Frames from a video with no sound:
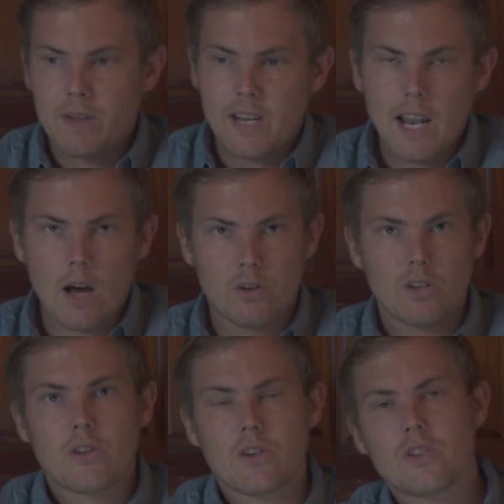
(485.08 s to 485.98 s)
allowed
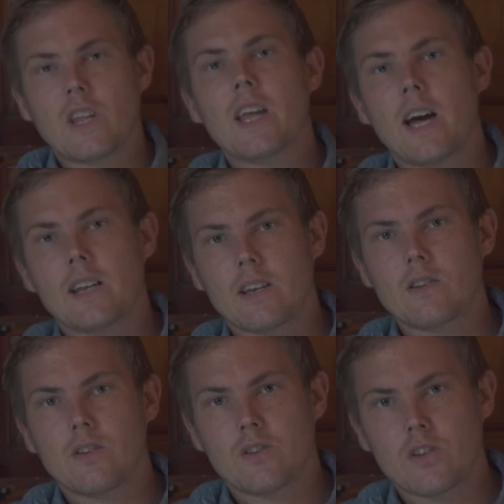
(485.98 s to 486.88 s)
to stay
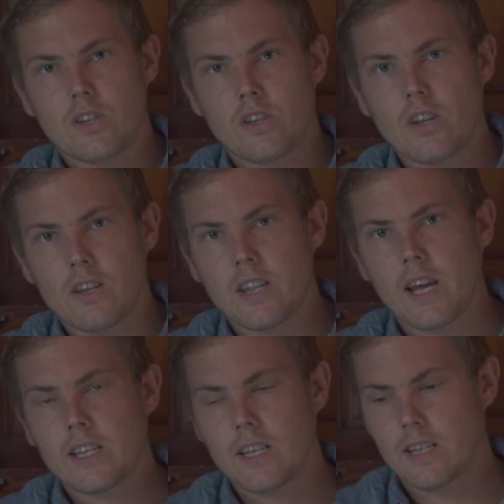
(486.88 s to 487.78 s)
at, just
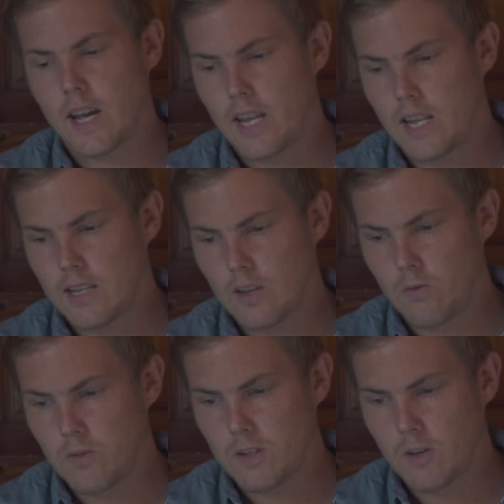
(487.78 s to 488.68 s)
nice and tidy.
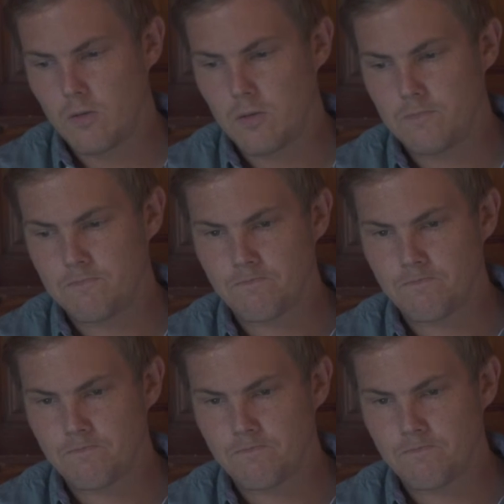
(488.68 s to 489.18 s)
So